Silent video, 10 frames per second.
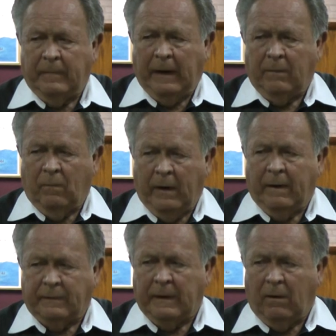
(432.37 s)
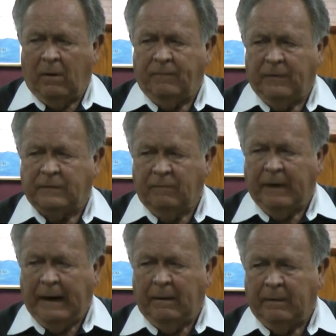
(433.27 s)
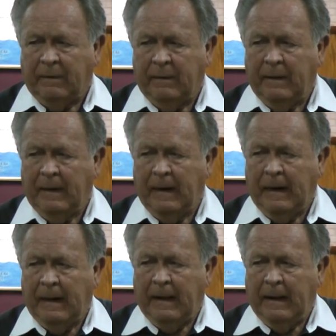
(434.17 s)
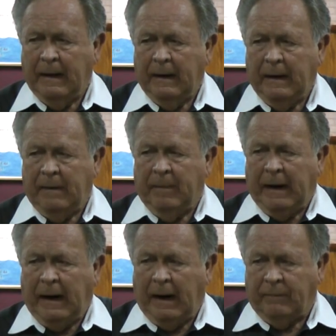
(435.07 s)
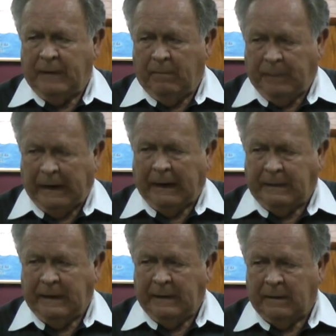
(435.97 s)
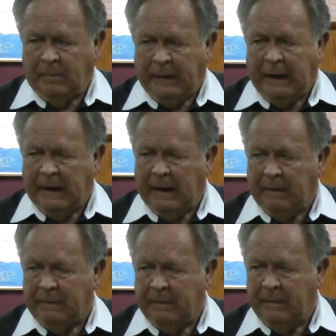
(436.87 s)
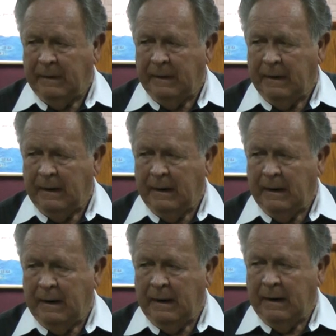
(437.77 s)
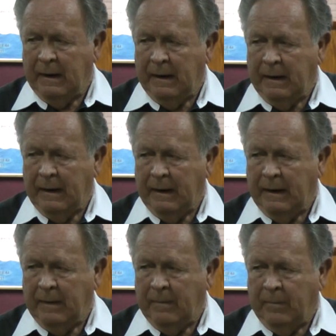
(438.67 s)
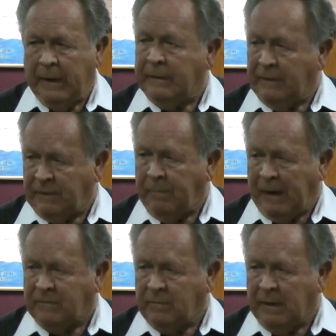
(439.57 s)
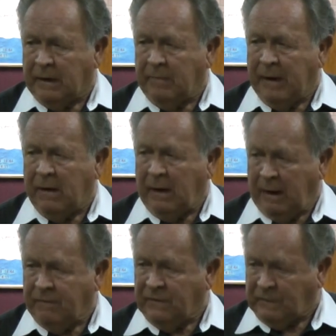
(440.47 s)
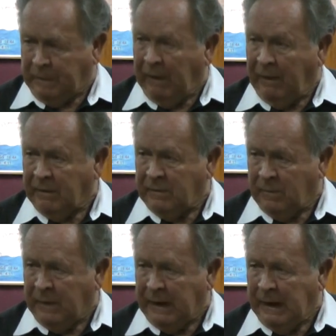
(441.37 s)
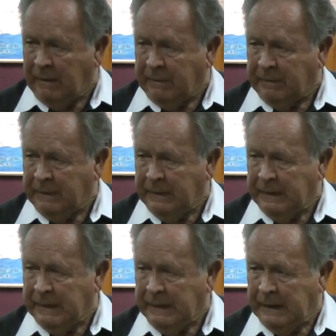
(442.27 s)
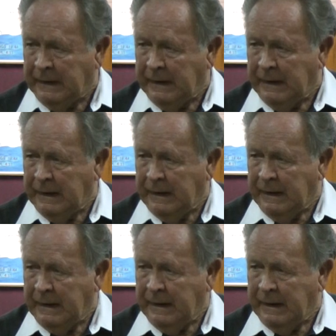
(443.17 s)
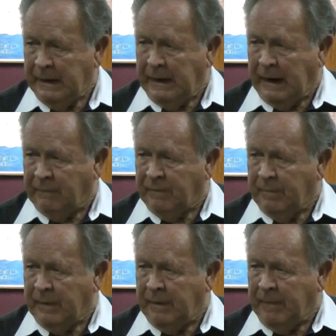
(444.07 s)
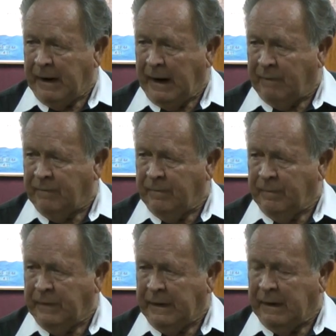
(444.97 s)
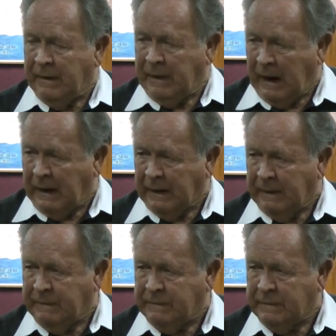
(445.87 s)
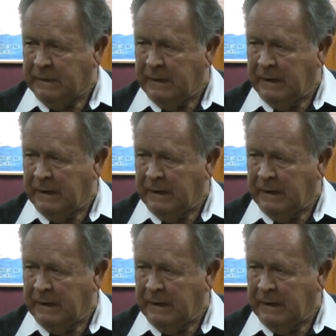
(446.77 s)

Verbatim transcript: that wears the office of an elder he may have the ability to be an elder, but there's a possibility he may not have the spirit to be an elder. He, have the, he may have the uh, knowledge,